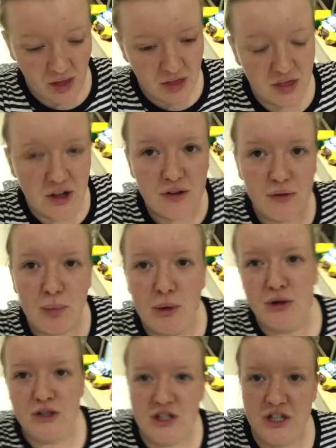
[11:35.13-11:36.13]
a third of a
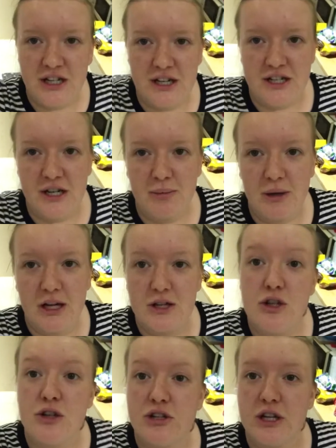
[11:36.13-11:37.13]
portion of chicken chow
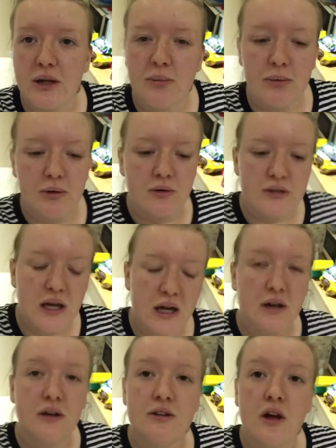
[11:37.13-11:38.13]
mein, two chicken balls
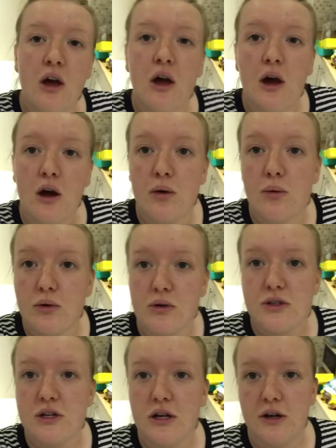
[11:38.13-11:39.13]
and a
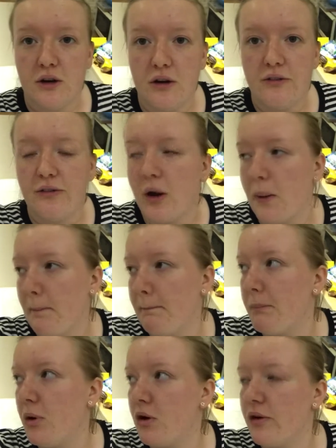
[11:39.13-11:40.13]
quarter of a
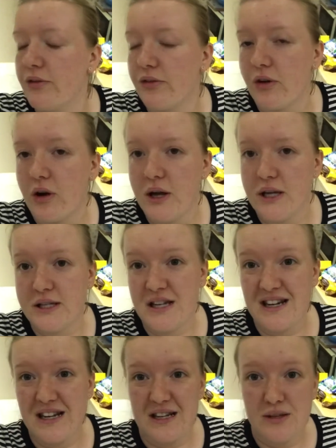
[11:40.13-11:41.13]
pot of rice,
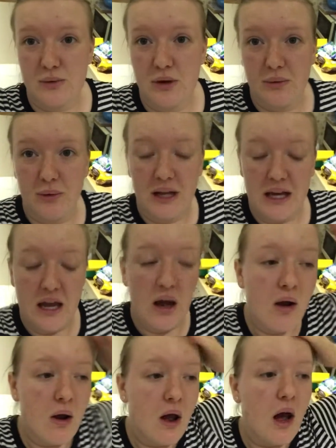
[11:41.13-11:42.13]
and that is what I will eat.
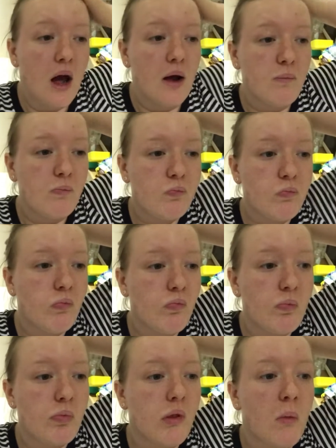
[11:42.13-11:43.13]
I
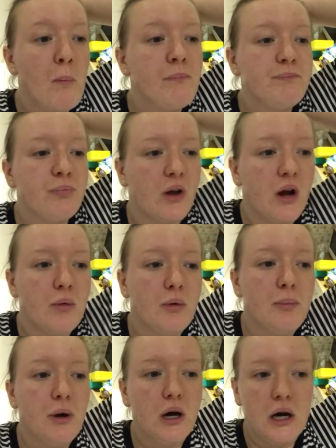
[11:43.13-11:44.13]

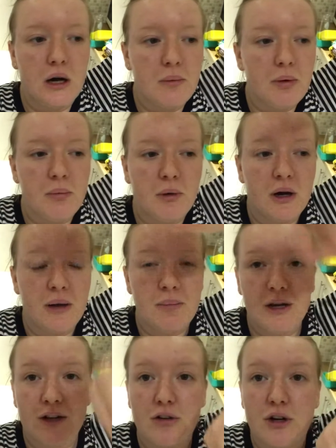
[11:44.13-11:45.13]
will put up my
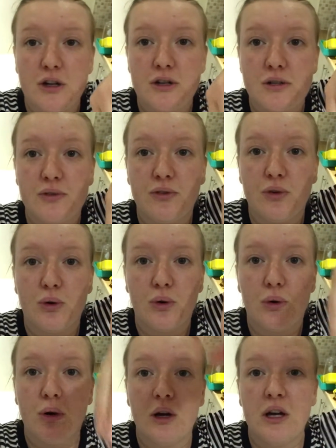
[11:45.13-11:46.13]
macros
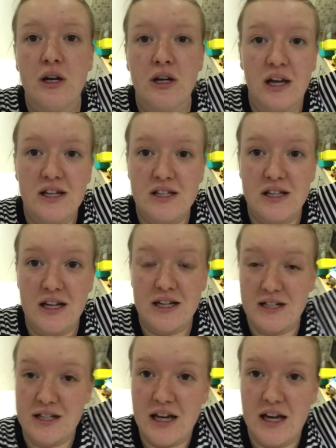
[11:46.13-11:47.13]
for yesterday and
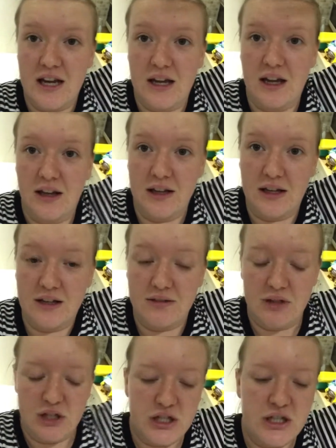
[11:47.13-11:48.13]
today at the end of
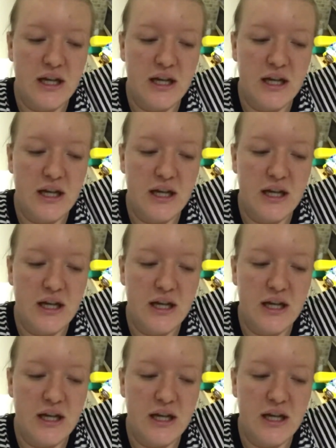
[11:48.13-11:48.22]
each